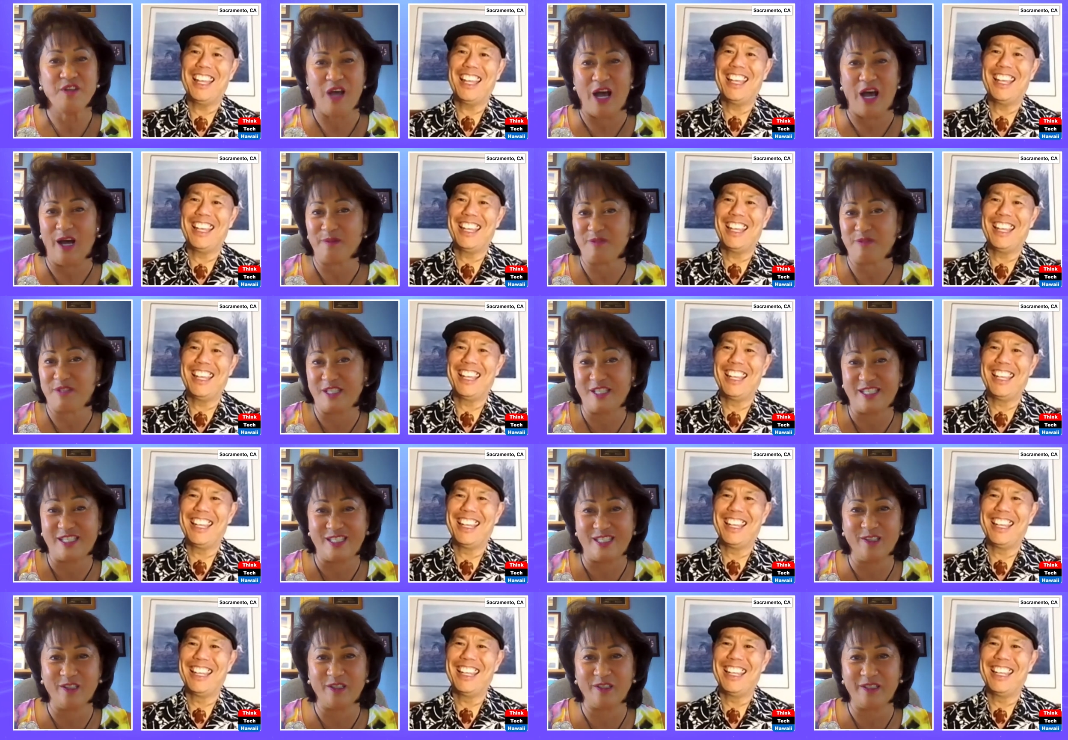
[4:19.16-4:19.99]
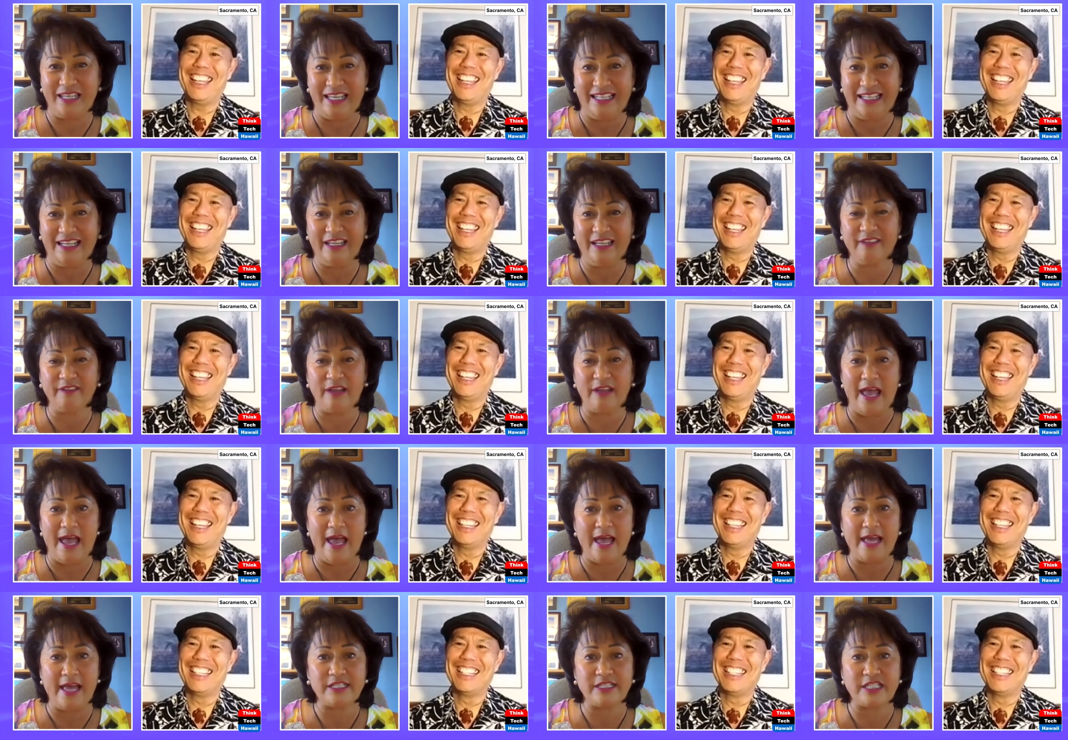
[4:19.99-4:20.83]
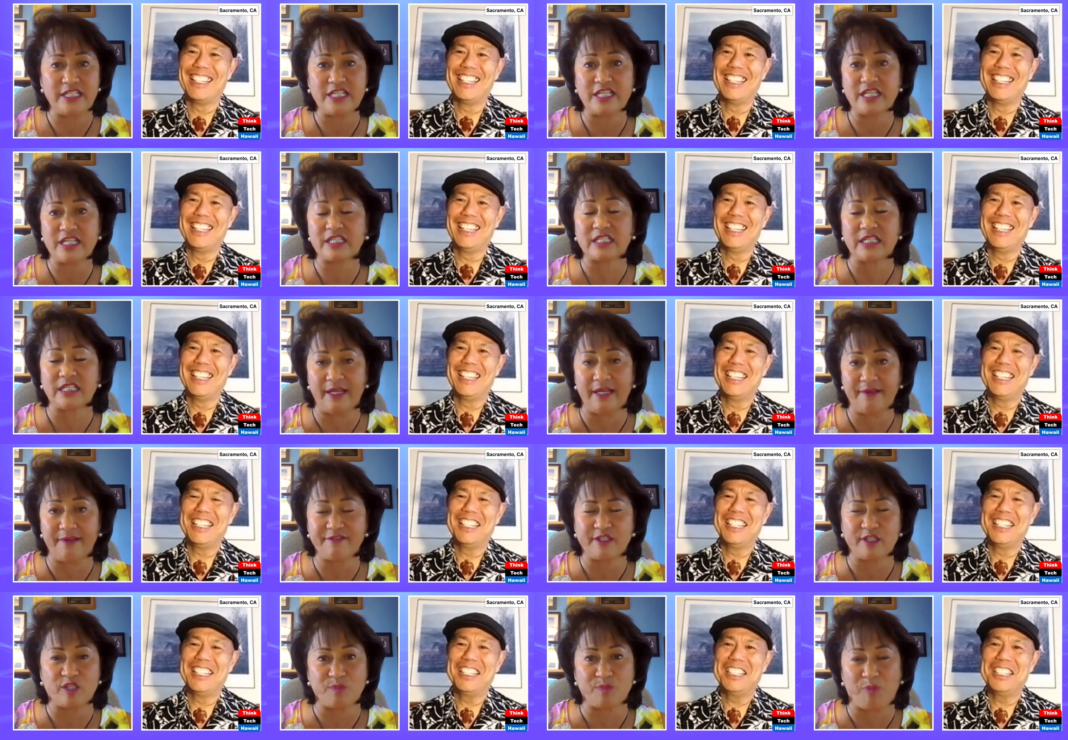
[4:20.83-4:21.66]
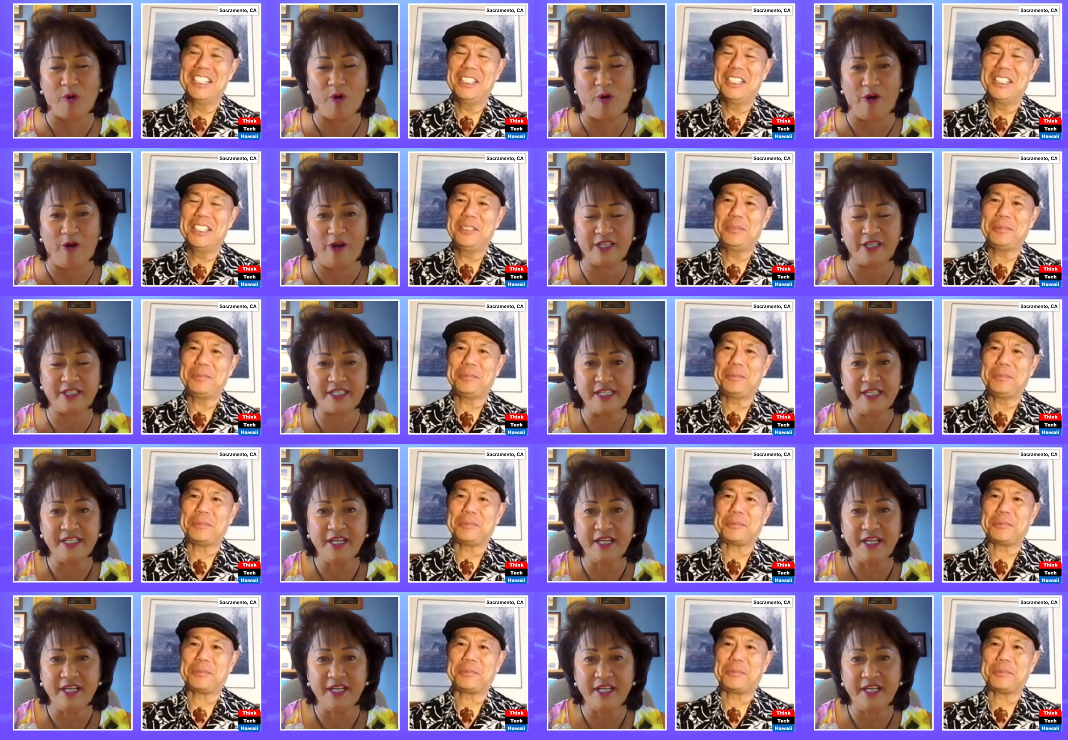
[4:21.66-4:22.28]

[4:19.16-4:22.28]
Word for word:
Speaker 1: uh, she's still in it, and she just loves the sport.